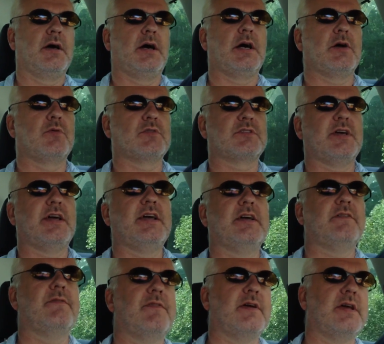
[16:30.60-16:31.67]
I was a
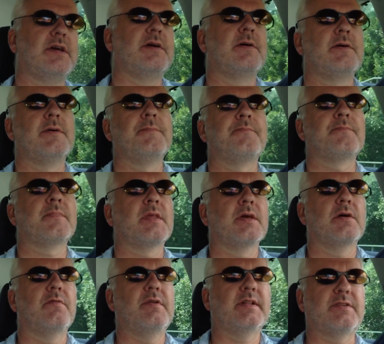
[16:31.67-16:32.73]
heavy
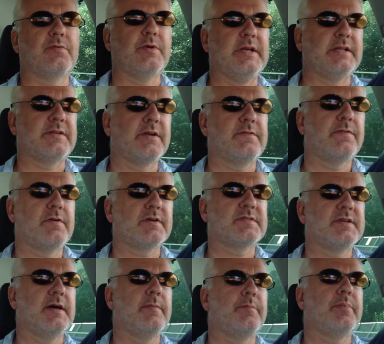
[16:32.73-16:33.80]
retweeter, for
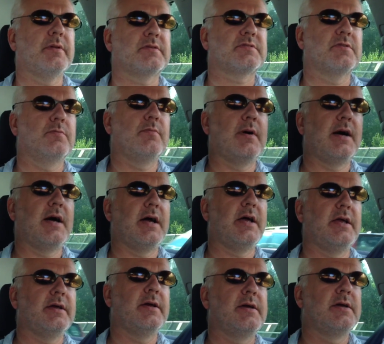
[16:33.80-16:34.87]
example, so
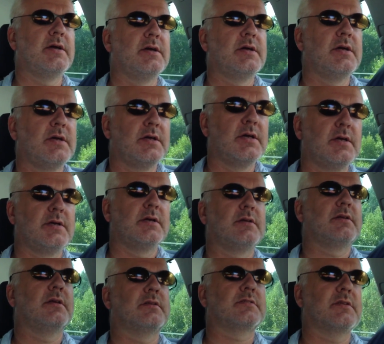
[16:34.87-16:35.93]
my
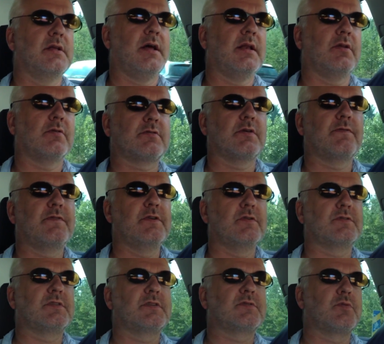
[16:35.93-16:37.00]
a lot of
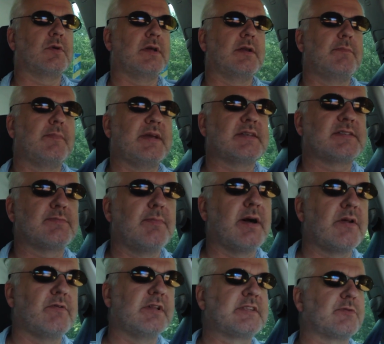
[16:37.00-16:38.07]
users will miss
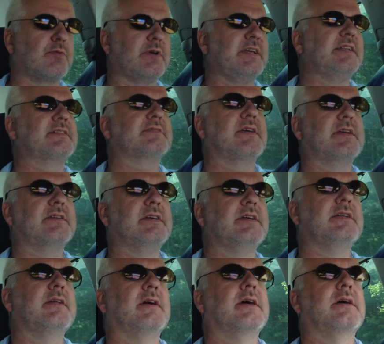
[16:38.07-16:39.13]
my retweets I
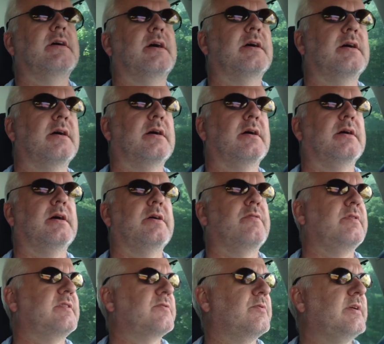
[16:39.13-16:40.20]
did. I, I, I
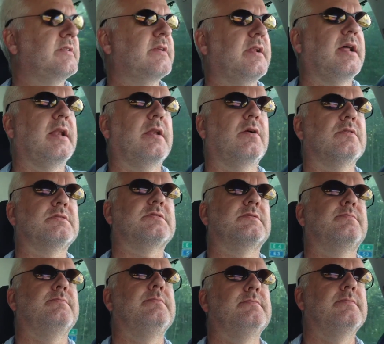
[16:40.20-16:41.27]
retweeted a lot
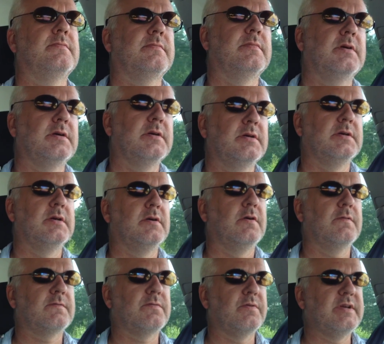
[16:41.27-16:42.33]

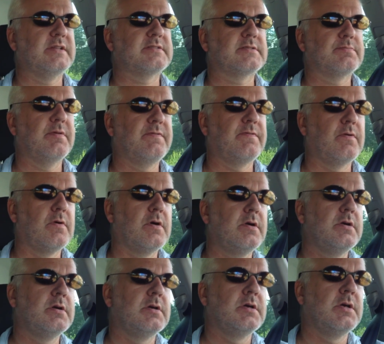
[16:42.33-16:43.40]
of tweets
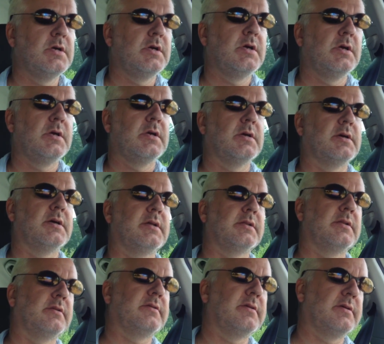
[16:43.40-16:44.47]
before,
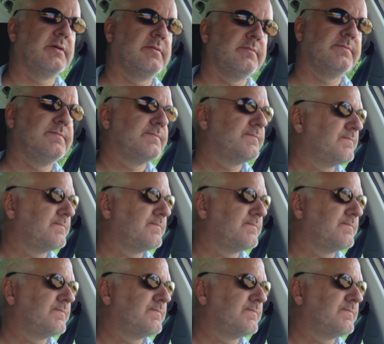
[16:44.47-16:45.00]
and um,